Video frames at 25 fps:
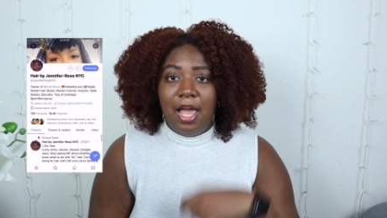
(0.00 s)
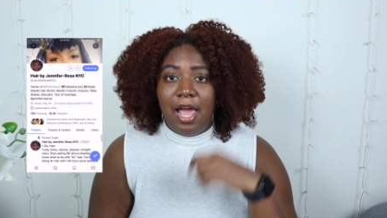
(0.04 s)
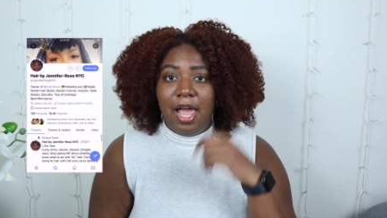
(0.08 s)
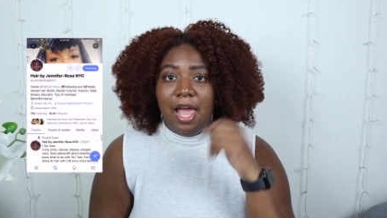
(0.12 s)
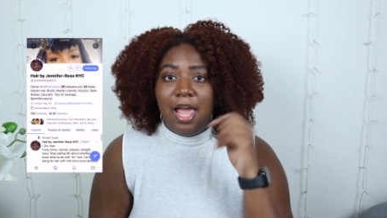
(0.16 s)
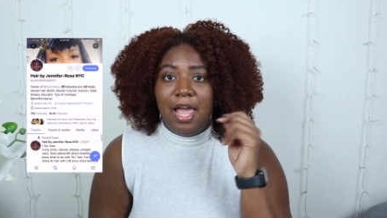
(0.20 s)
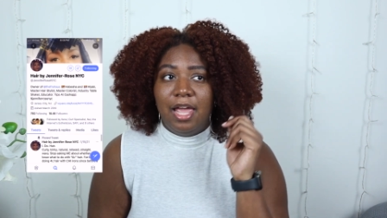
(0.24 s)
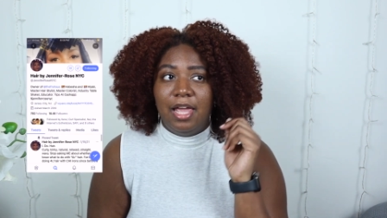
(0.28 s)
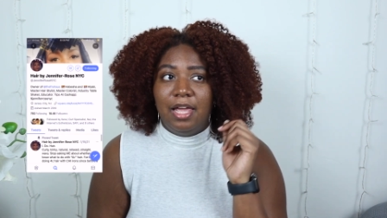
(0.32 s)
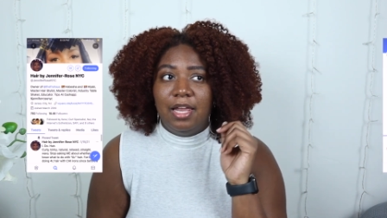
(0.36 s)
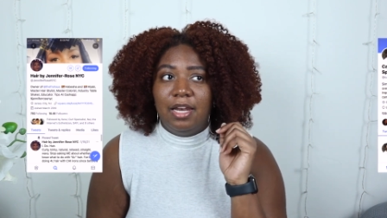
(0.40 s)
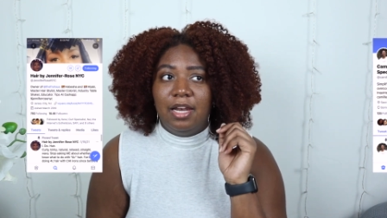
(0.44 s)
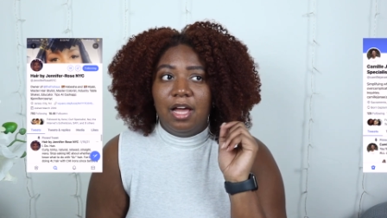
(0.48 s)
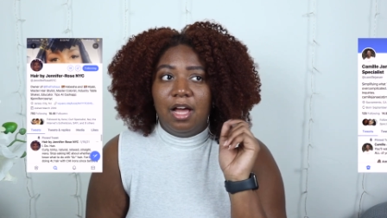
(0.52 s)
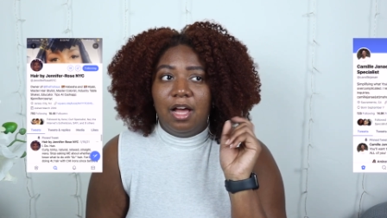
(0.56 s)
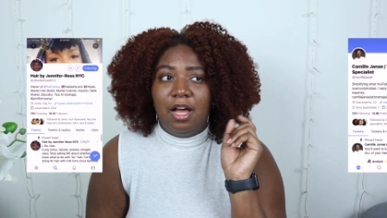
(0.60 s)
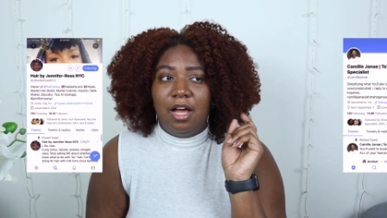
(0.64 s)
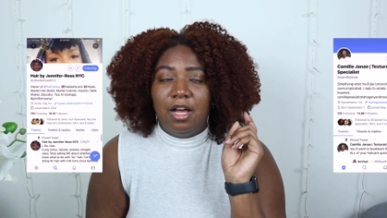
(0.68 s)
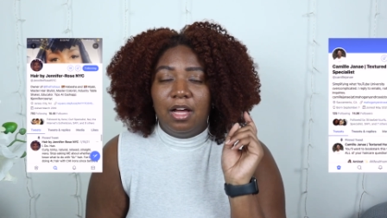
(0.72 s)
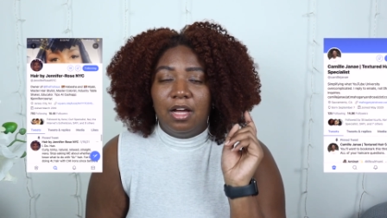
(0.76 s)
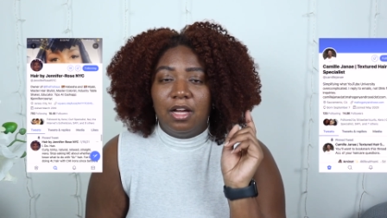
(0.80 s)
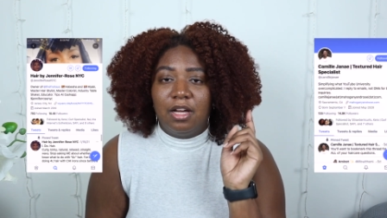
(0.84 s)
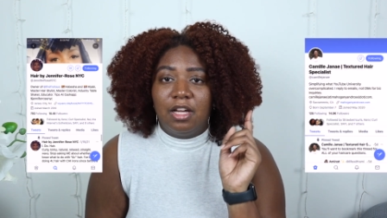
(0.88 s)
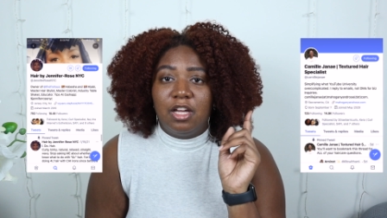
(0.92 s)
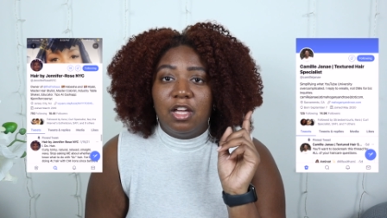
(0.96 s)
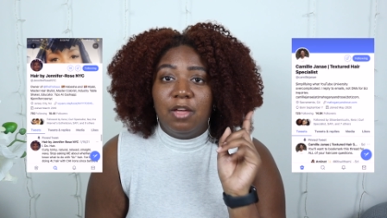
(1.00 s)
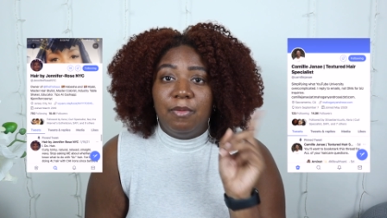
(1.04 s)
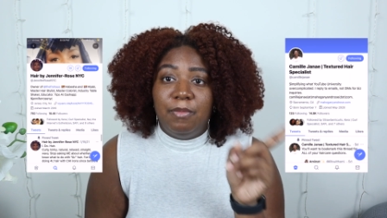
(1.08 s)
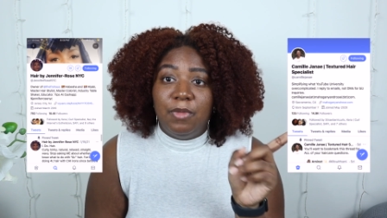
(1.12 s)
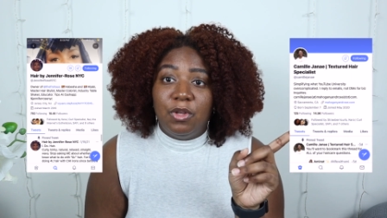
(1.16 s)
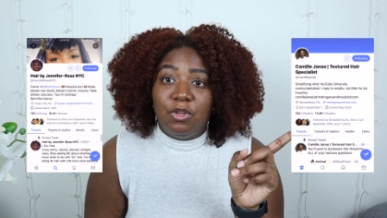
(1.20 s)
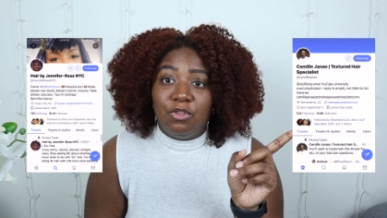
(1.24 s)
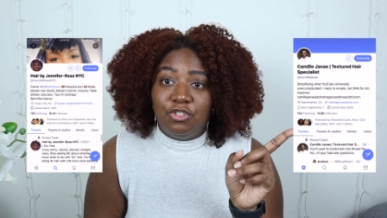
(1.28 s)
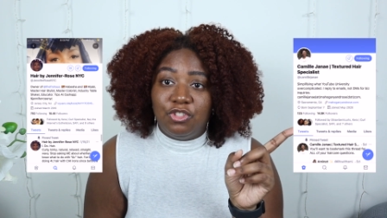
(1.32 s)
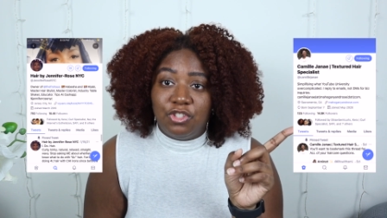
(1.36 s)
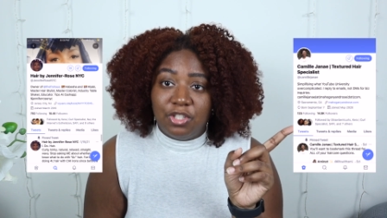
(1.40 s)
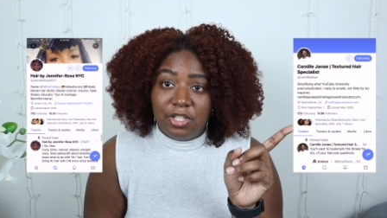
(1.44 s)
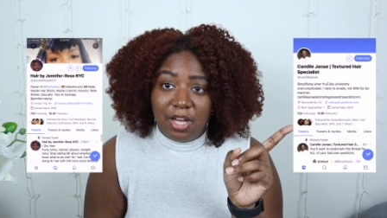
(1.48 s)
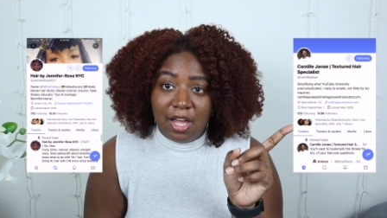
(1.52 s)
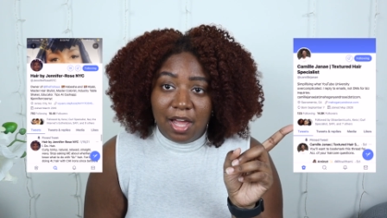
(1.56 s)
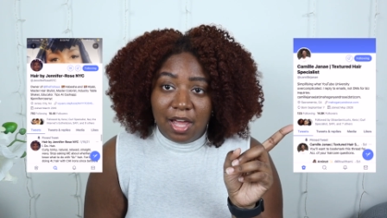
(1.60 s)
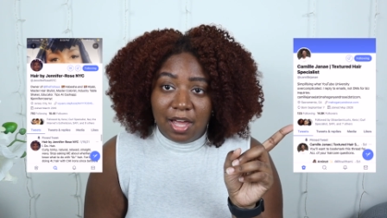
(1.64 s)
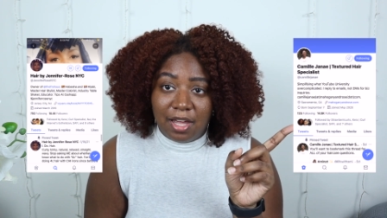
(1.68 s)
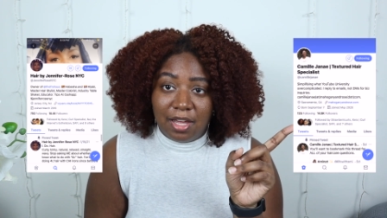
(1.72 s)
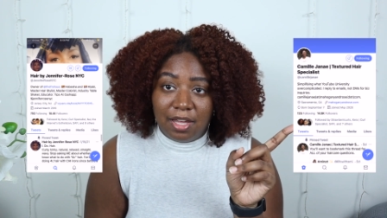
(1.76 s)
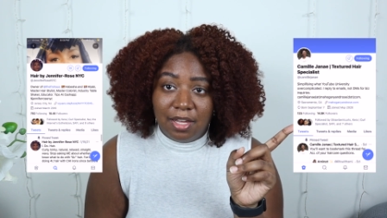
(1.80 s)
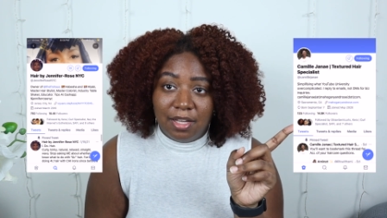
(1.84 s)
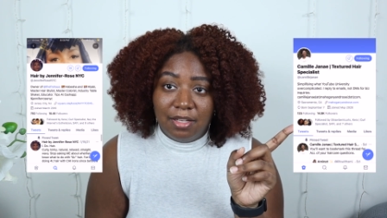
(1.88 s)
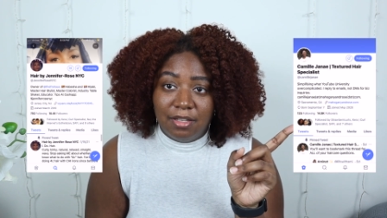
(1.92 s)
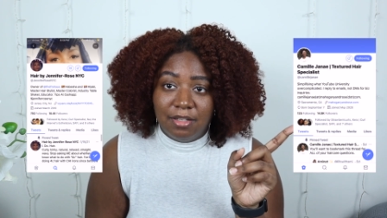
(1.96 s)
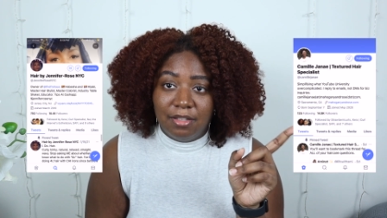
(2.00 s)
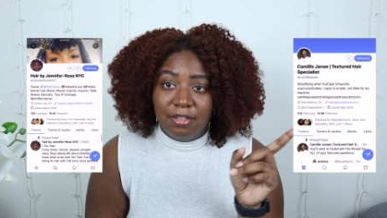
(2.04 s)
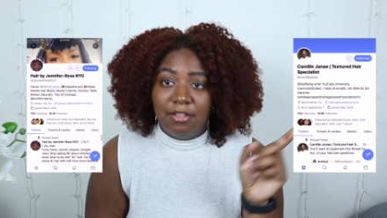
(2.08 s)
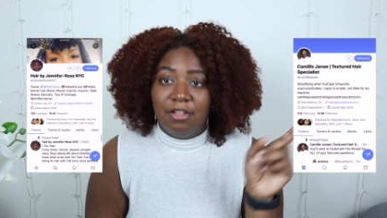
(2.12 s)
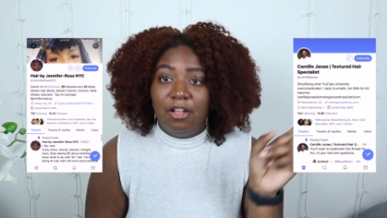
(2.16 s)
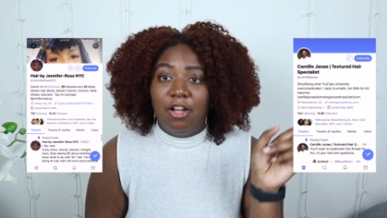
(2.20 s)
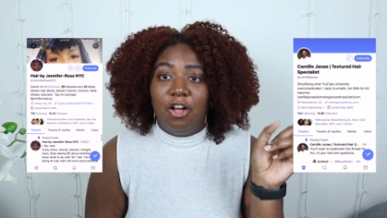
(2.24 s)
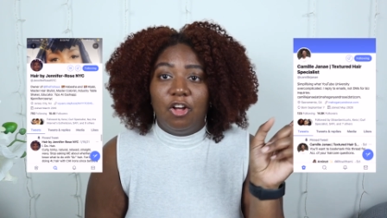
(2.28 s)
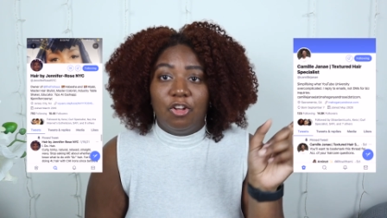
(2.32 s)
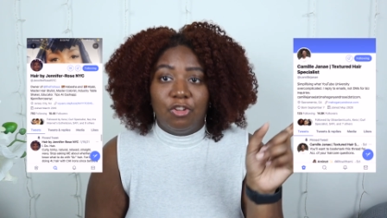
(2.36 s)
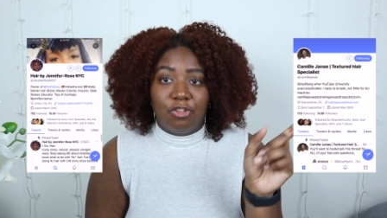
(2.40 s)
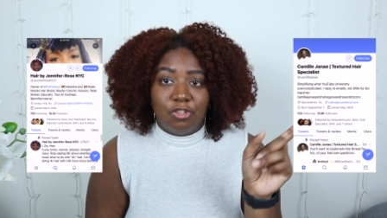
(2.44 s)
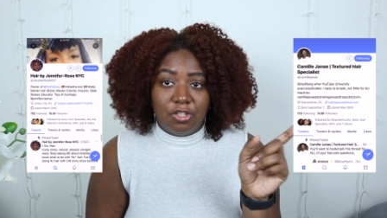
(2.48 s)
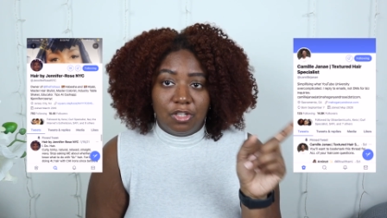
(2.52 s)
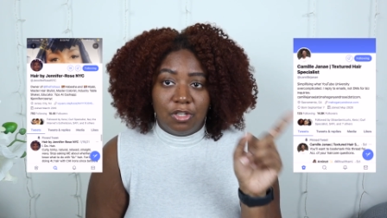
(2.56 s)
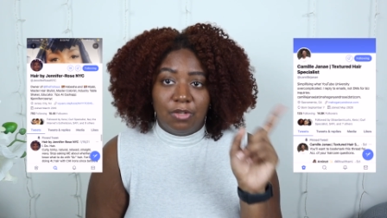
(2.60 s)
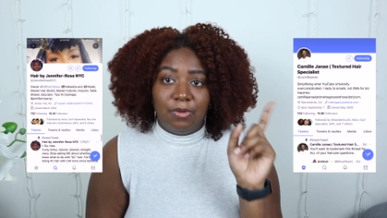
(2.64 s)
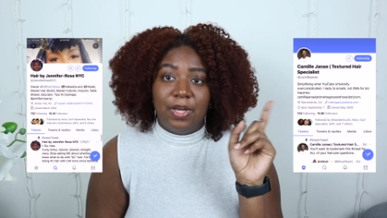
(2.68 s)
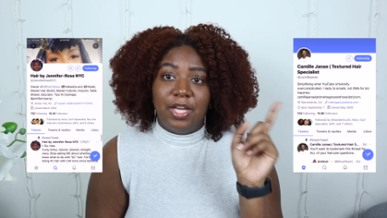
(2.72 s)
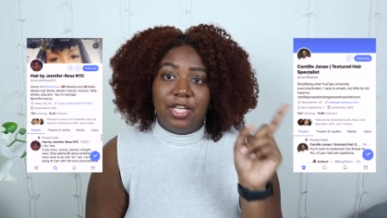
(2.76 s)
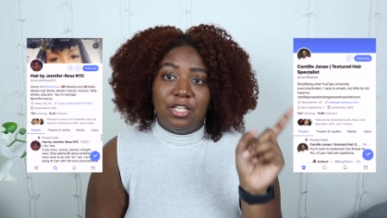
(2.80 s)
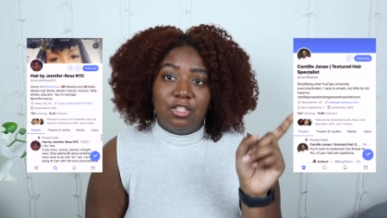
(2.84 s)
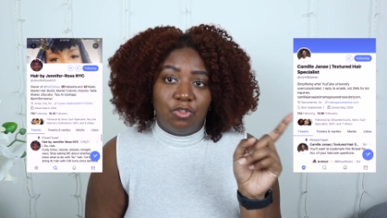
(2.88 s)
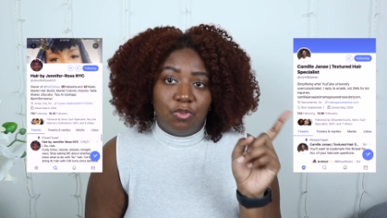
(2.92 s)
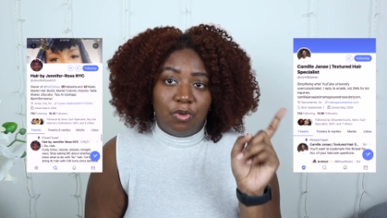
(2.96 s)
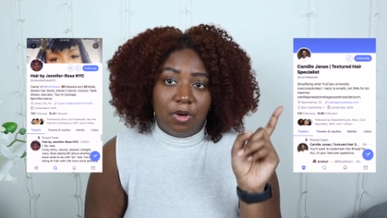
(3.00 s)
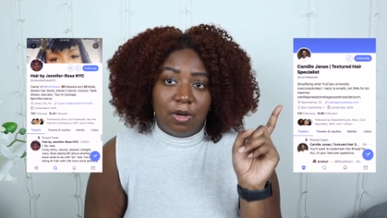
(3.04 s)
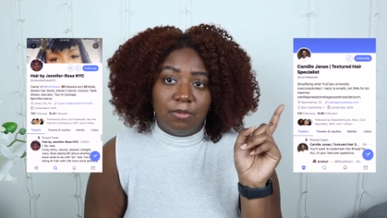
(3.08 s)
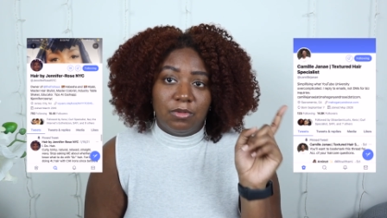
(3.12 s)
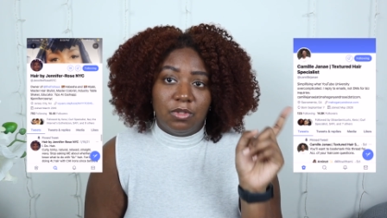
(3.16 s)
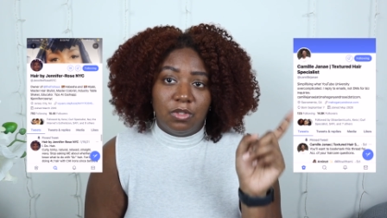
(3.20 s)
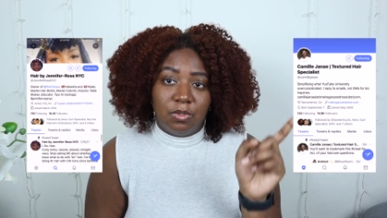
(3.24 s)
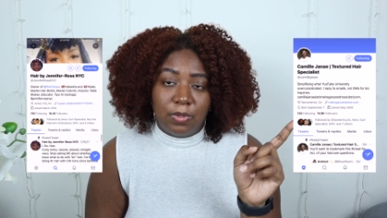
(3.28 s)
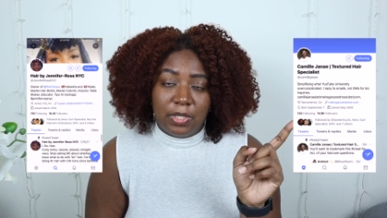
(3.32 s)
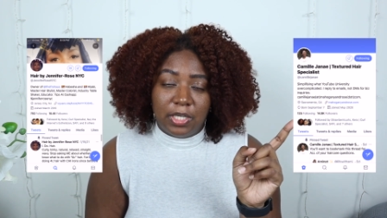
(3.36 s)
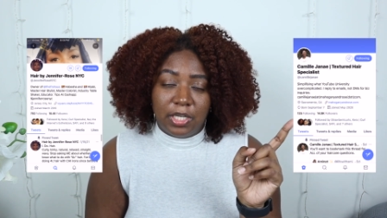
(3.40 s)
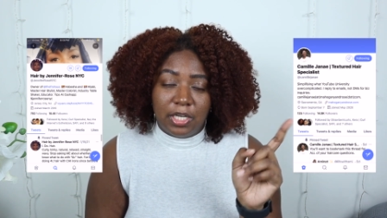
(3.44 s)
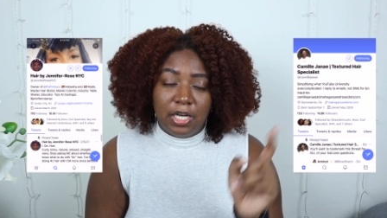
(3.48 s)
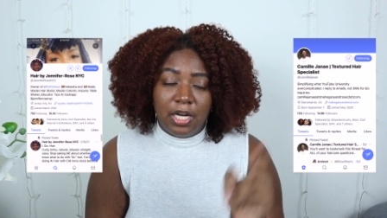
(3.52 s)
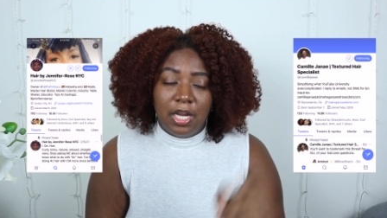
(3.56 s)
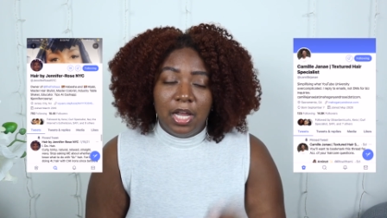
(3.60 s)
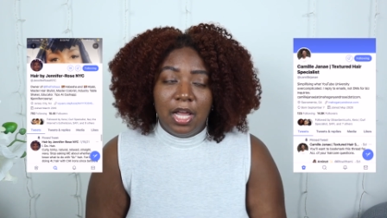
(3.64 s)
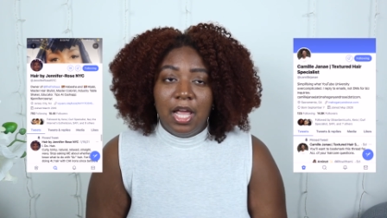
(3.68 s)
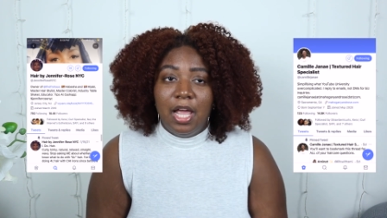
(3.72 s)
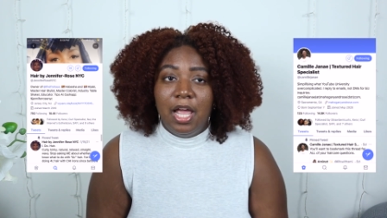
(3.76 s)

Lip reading: And Camille Janae, also Instagram and Twitter.